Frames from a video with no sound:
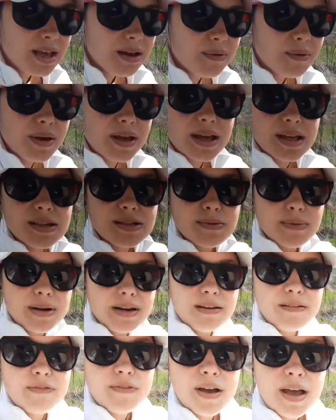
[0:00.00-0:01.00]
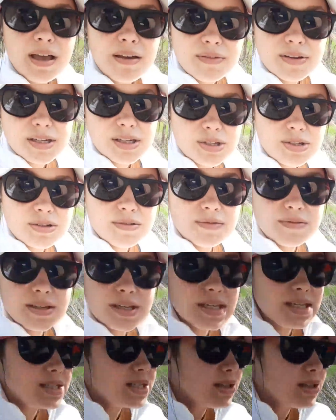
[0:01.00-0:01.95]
We had 25 in each of these,